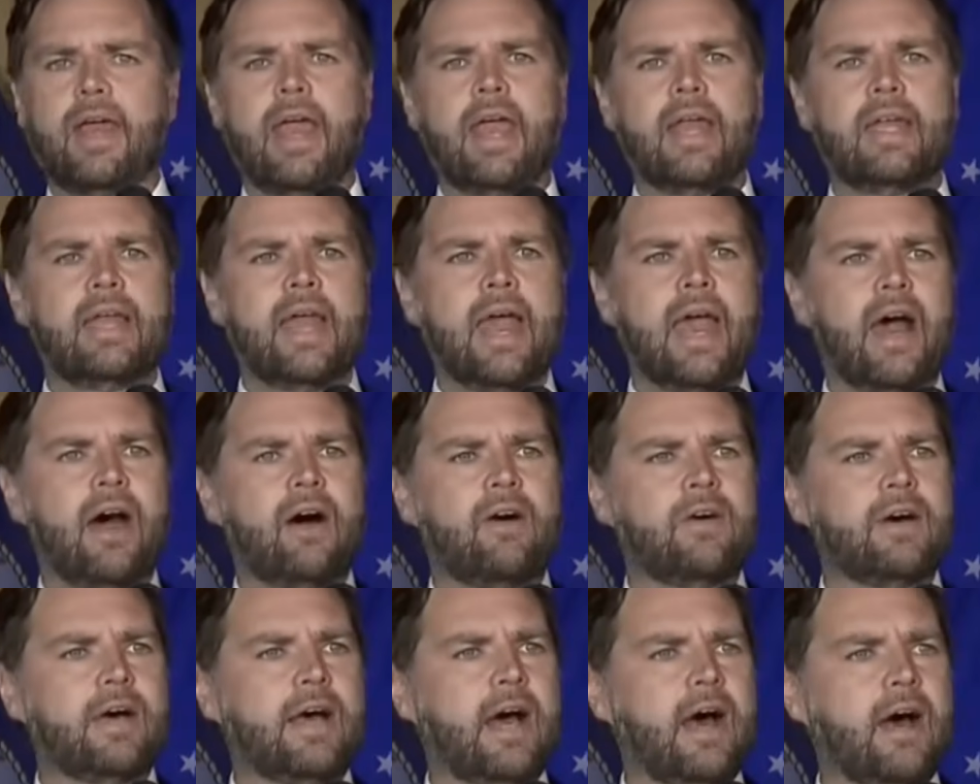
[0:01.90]
And
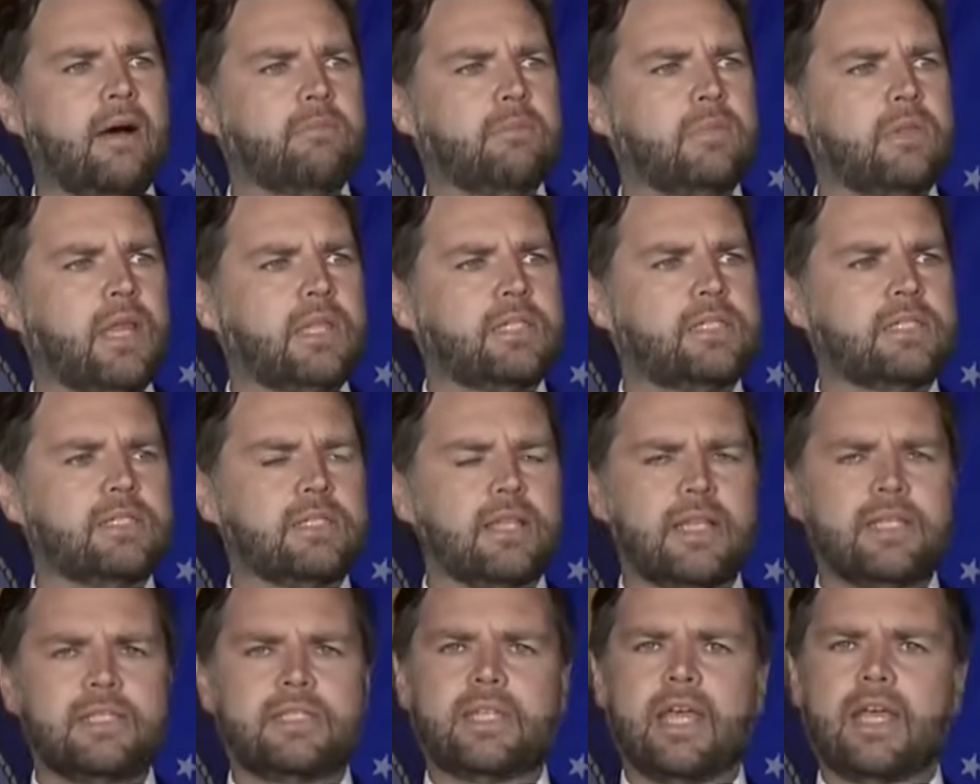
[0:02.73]
now
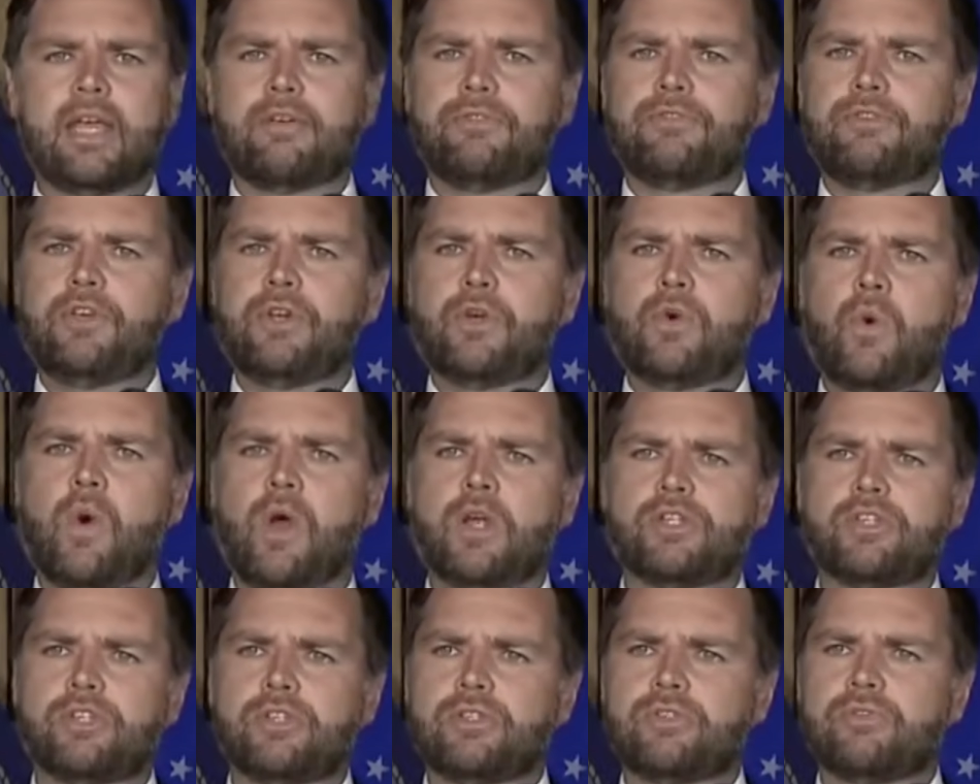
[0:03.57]
let's take a few
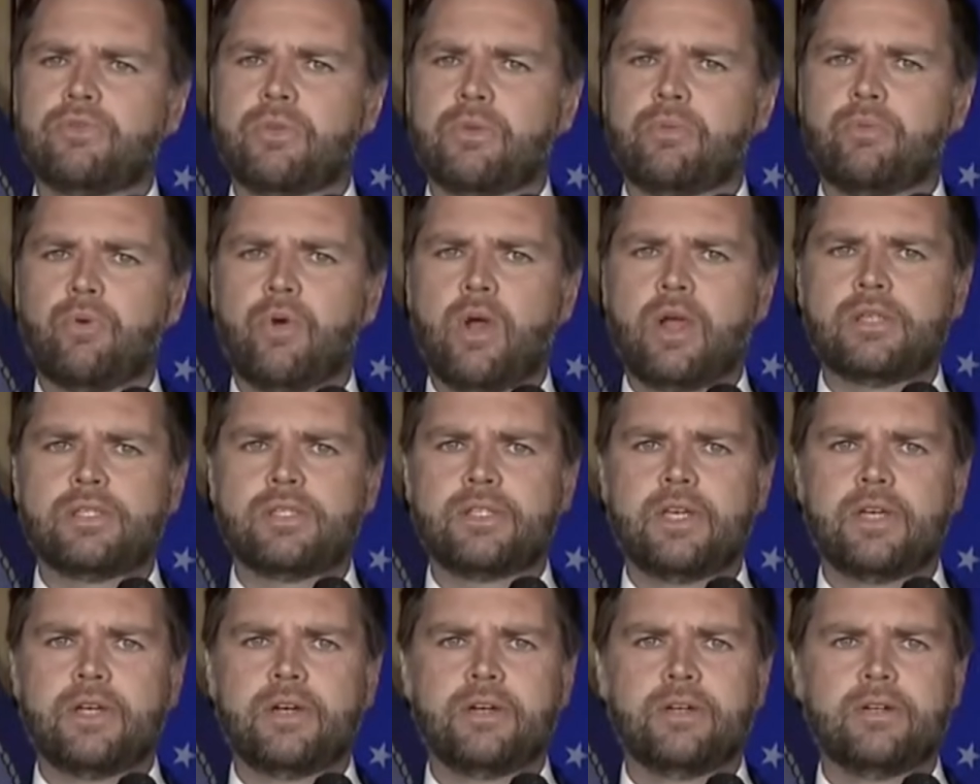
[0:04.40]
questions from the
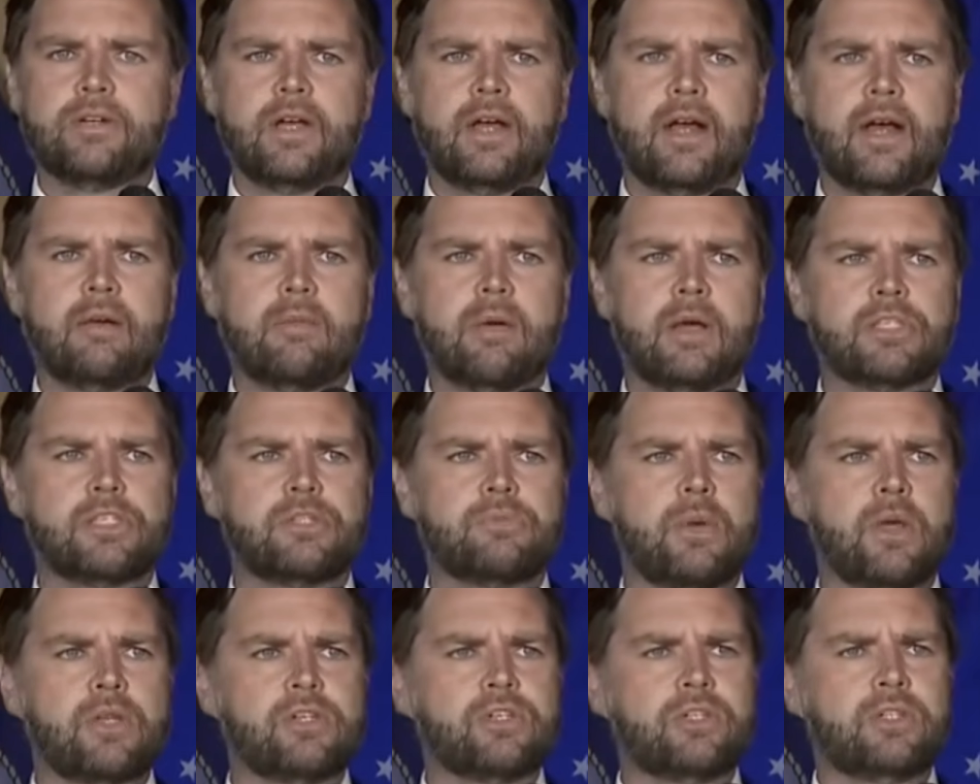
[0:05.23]
press here.
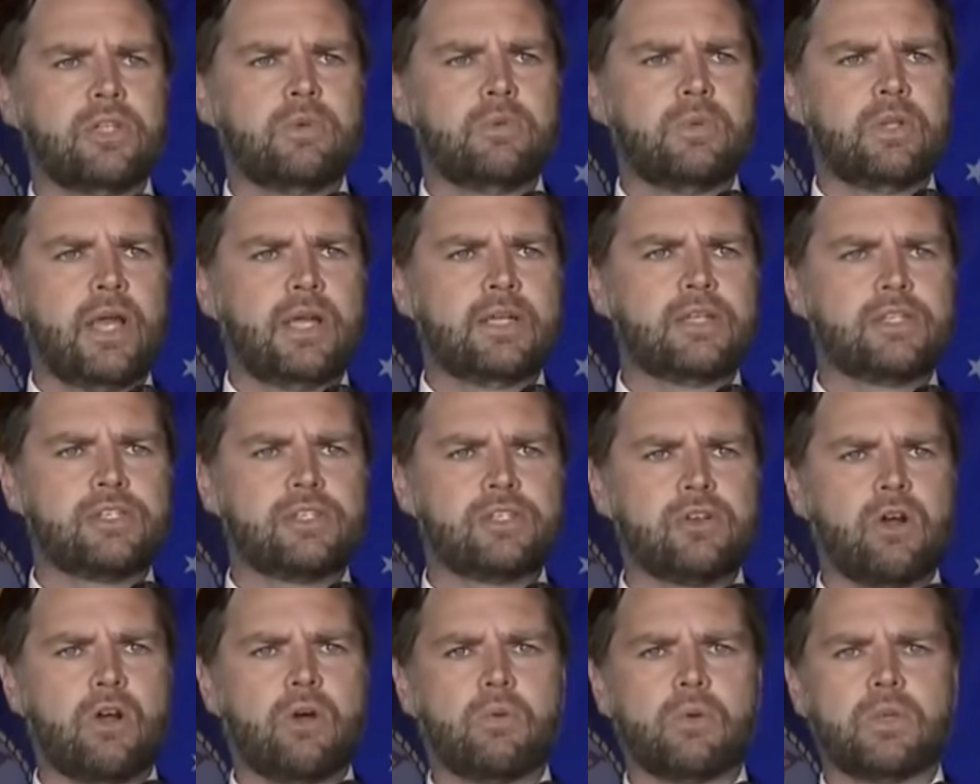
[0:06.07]
Especially, we'd like to
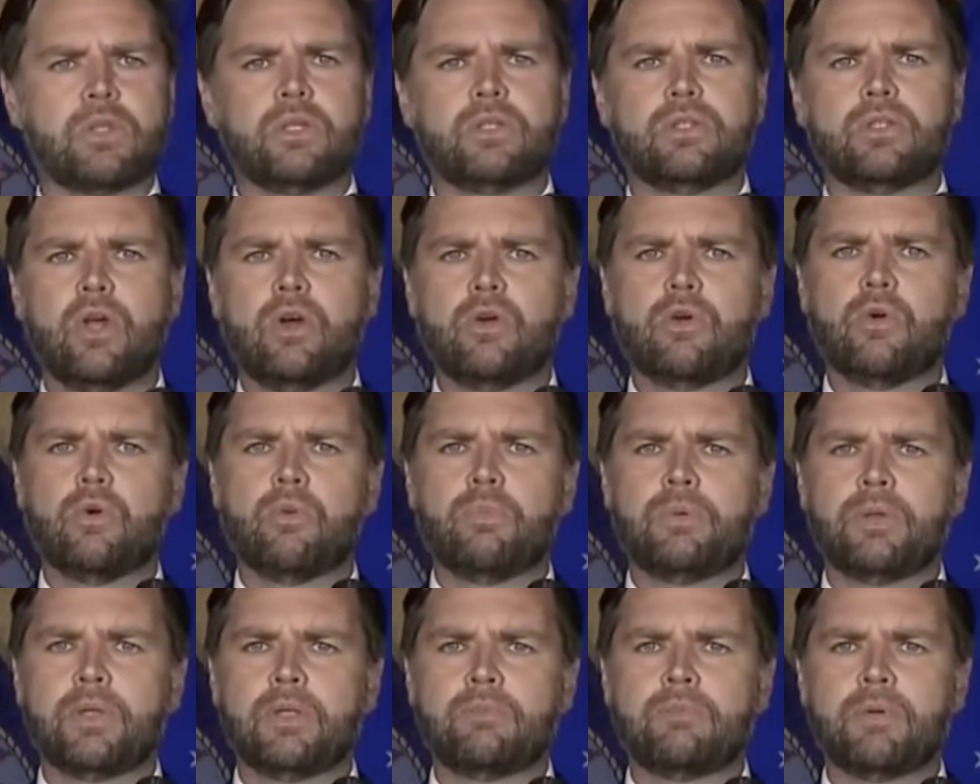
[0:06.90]
start with the
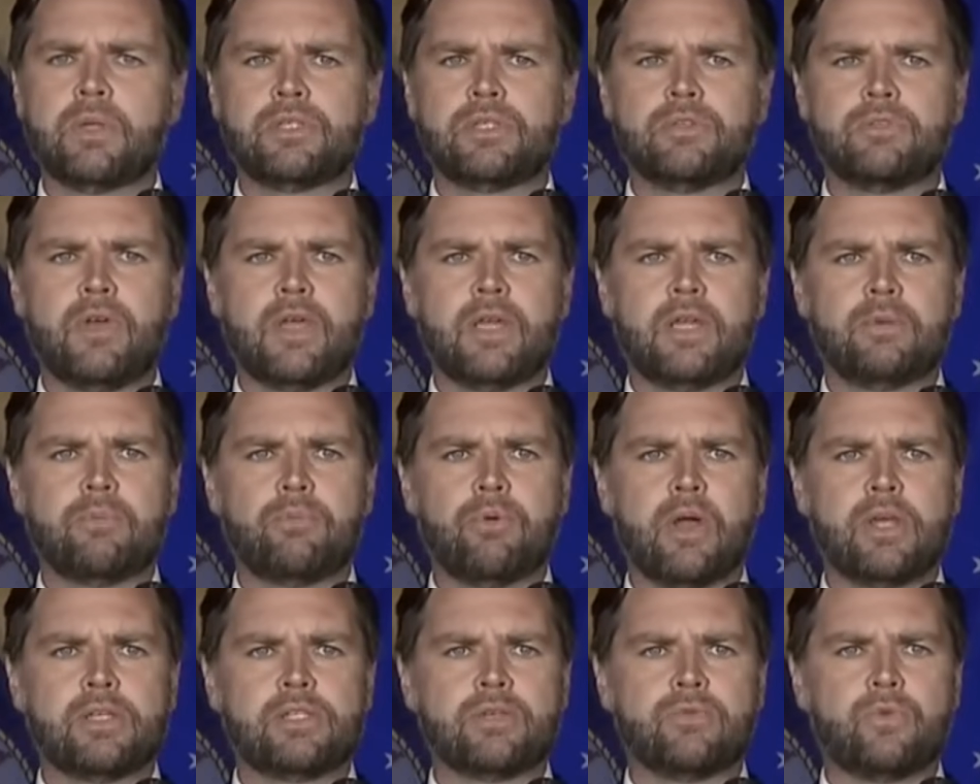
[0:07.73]
local Pennsylvania
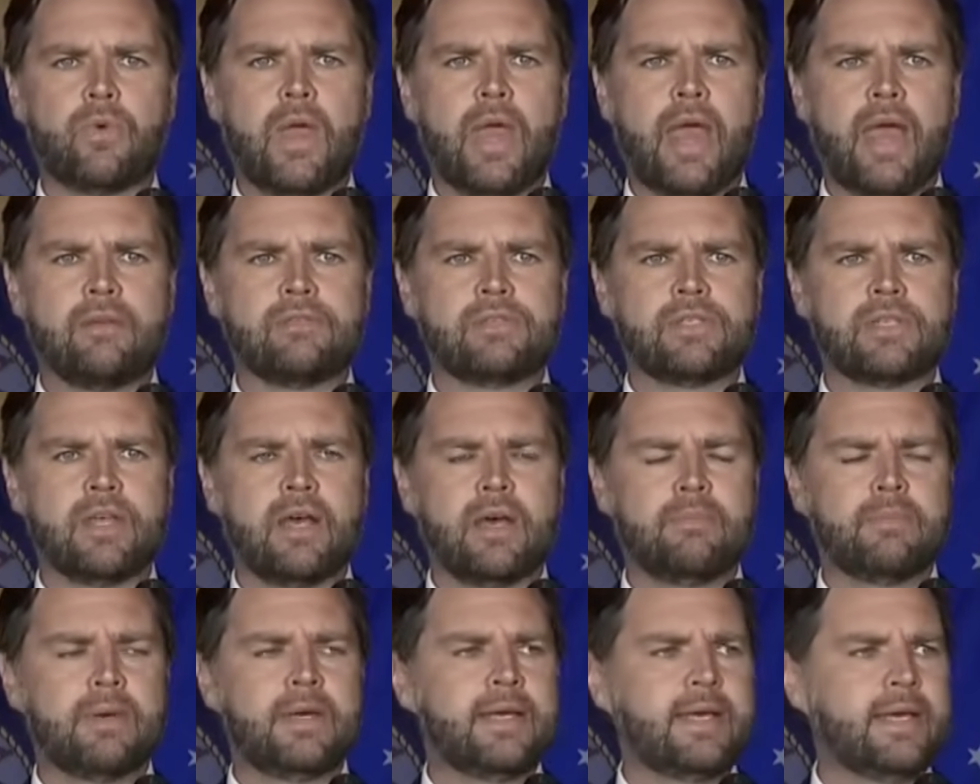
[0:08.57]
press, if we have
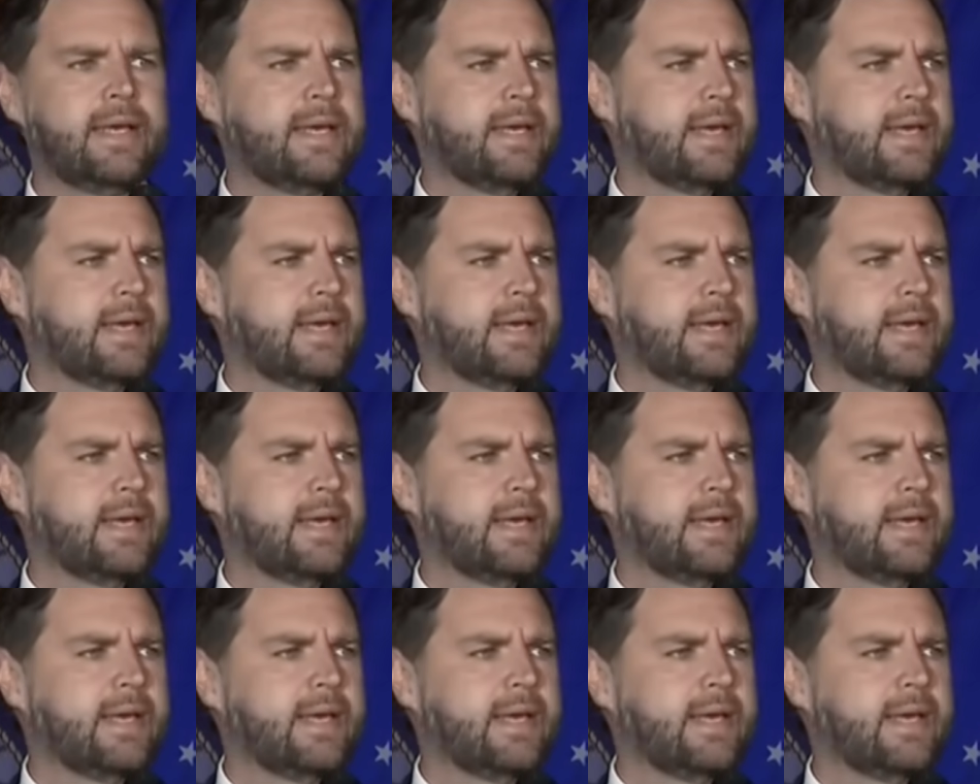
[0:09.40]
some.